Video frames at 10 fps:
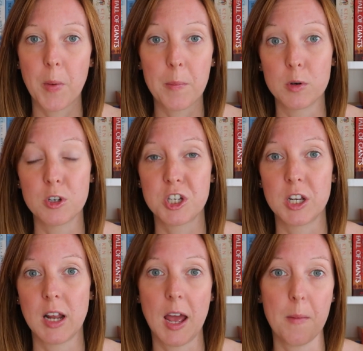
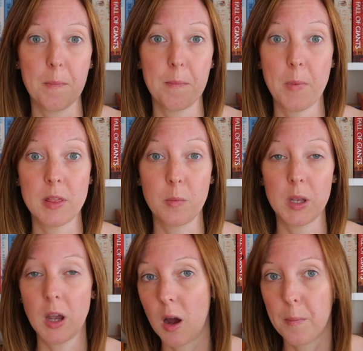abortion, and whether
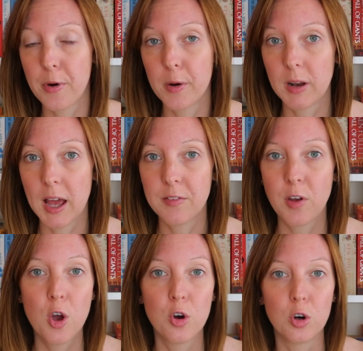we are pro-life
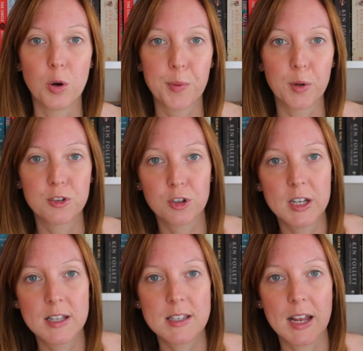or pro-choice,